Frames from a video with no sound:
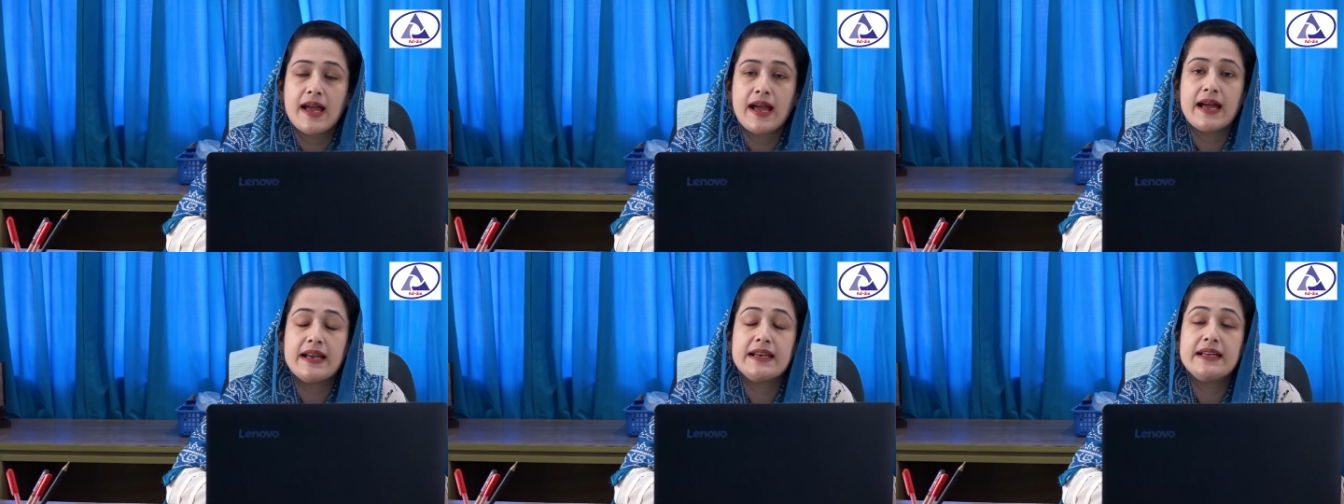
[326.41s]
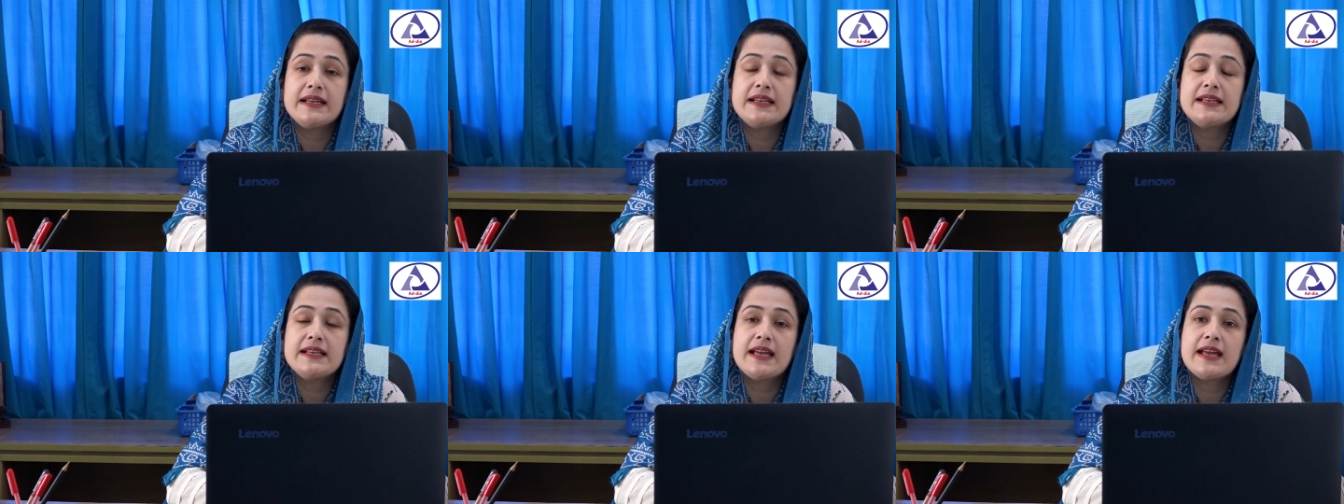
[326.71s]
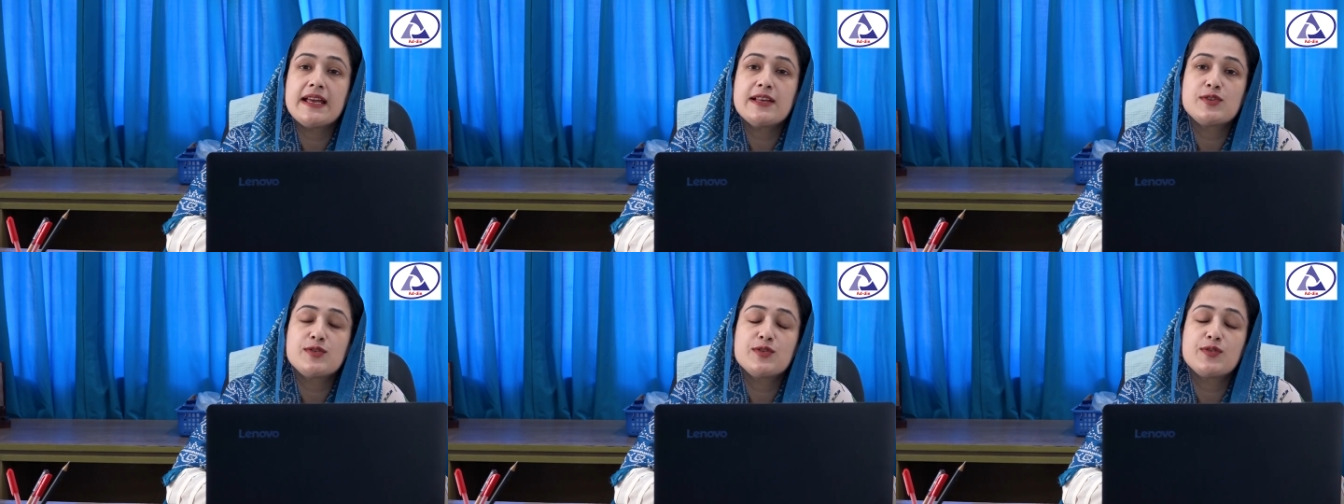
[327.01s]
and in
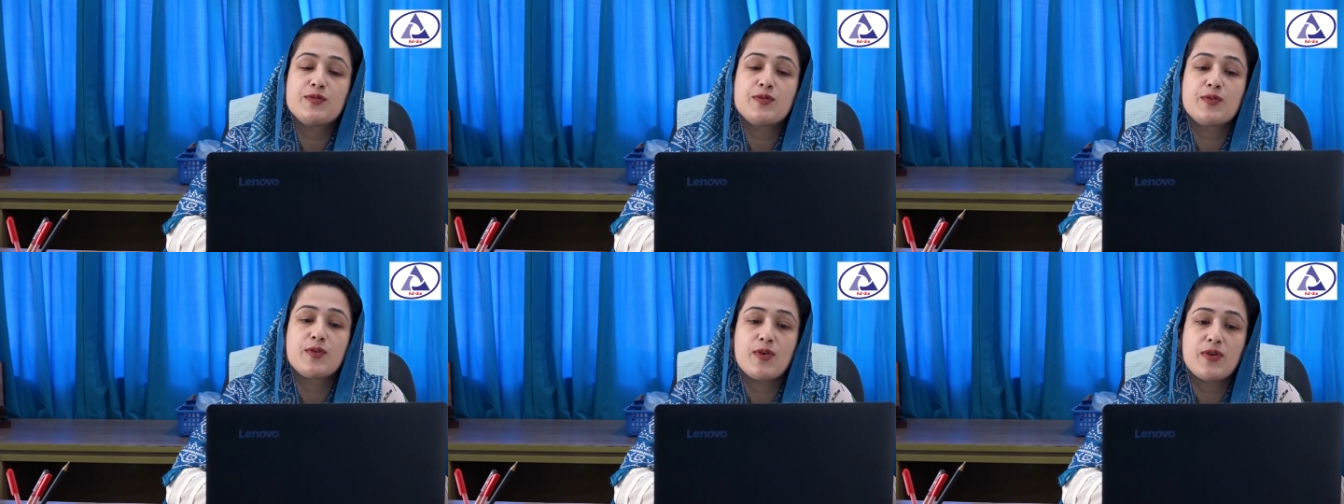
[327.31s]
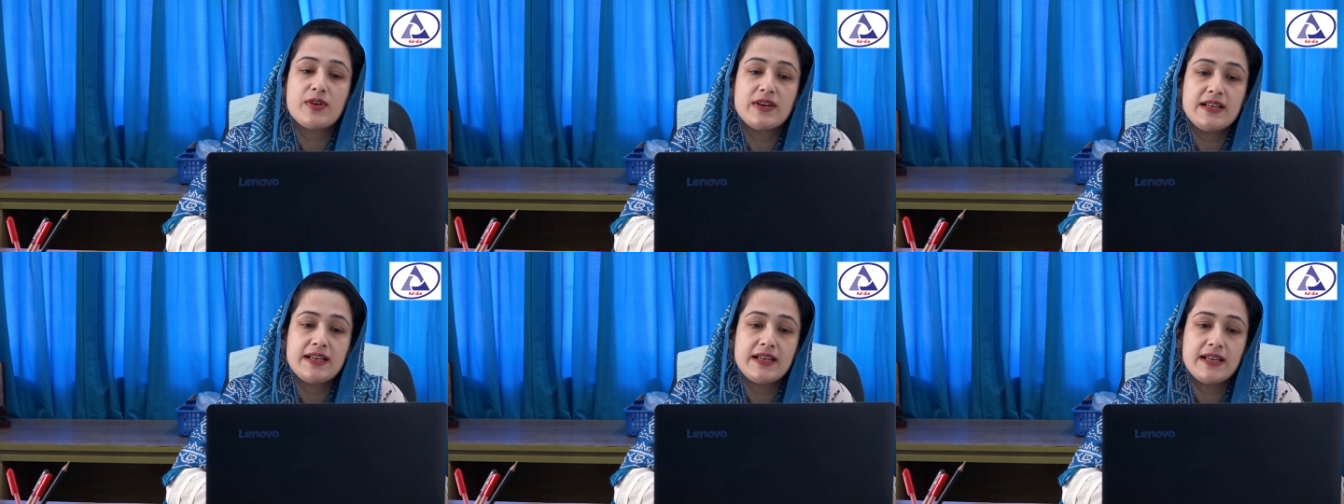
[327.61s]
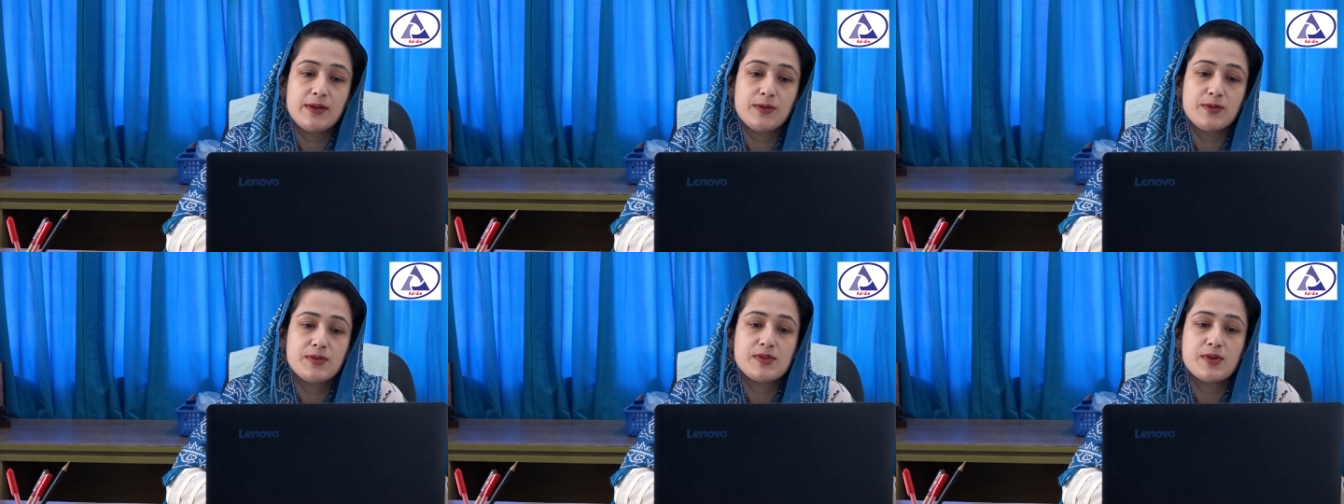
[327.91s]
case of chronic
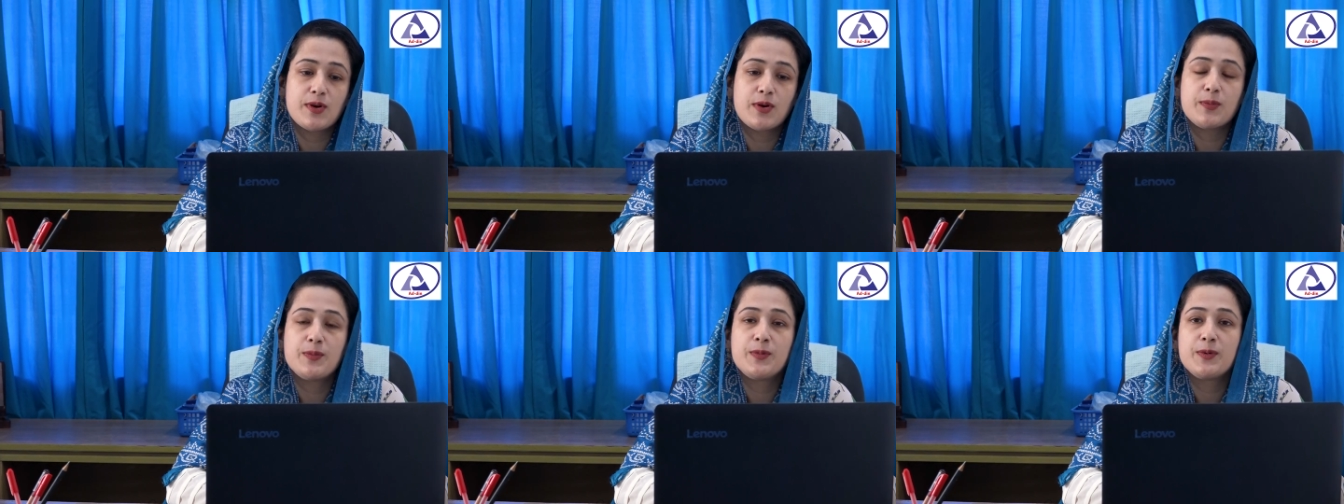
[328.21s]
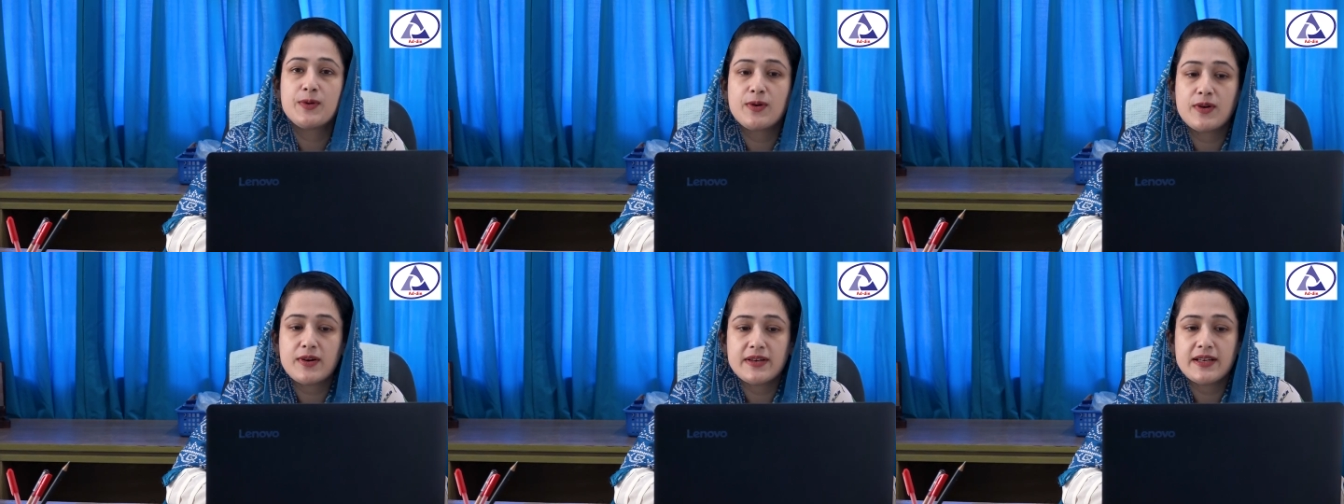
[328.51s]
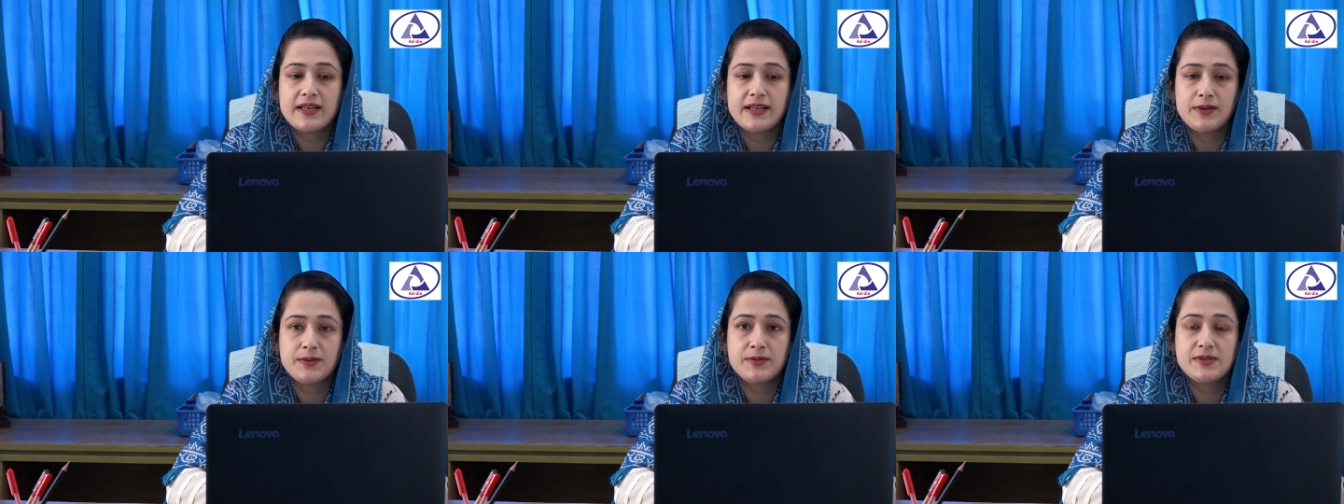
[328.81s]
use or
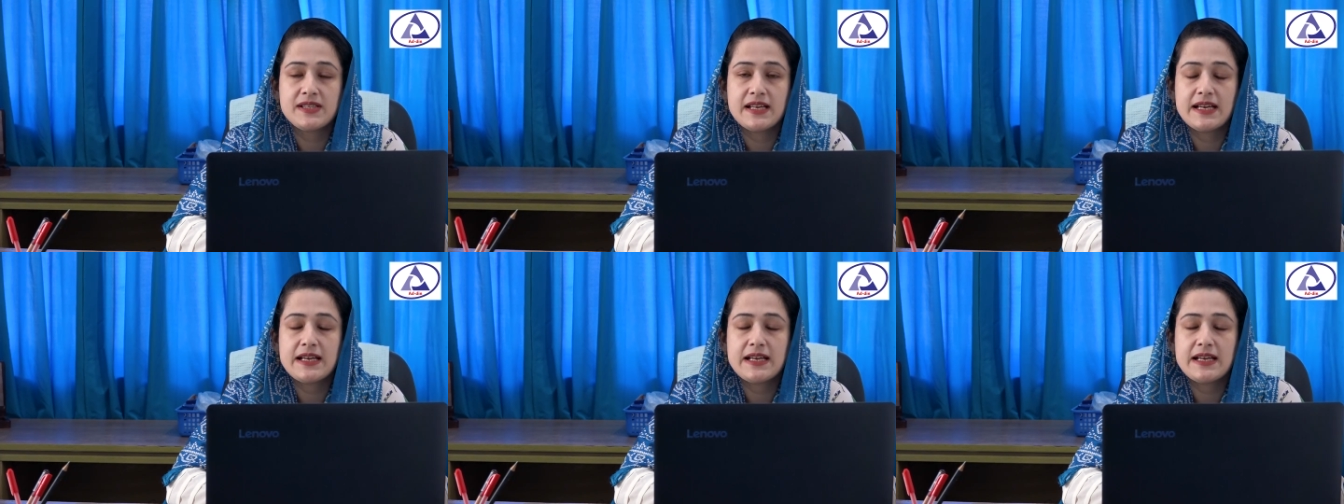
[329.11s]
prolonged use,